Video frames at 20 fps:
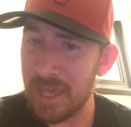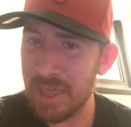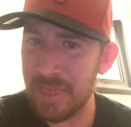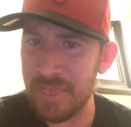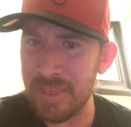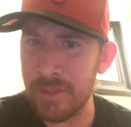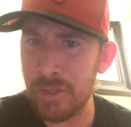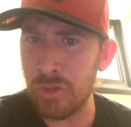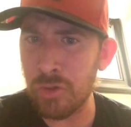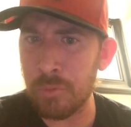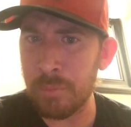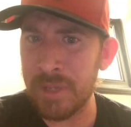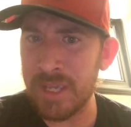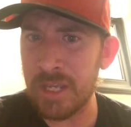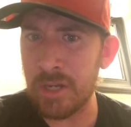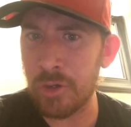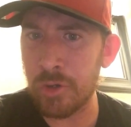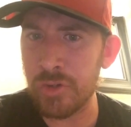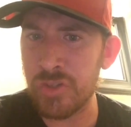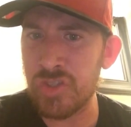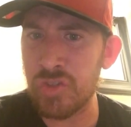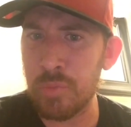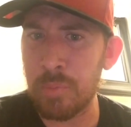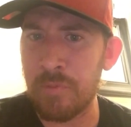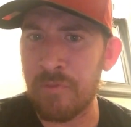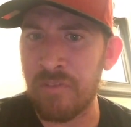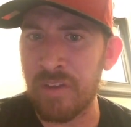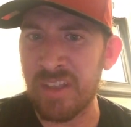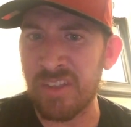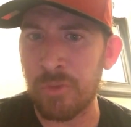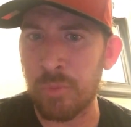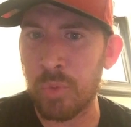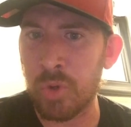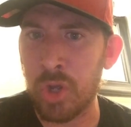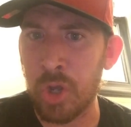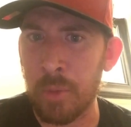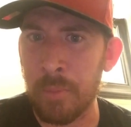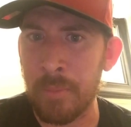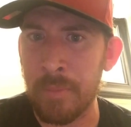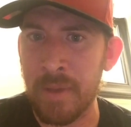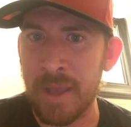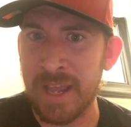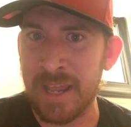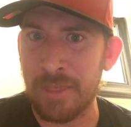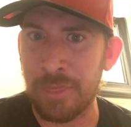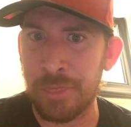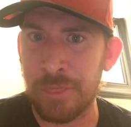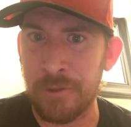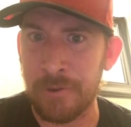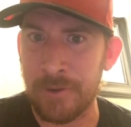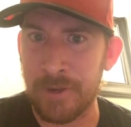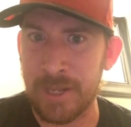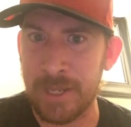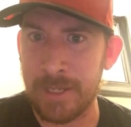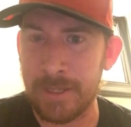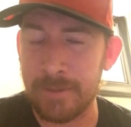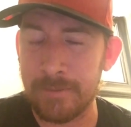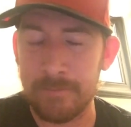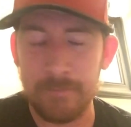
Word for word: and then told me her supervisor will come back in 30.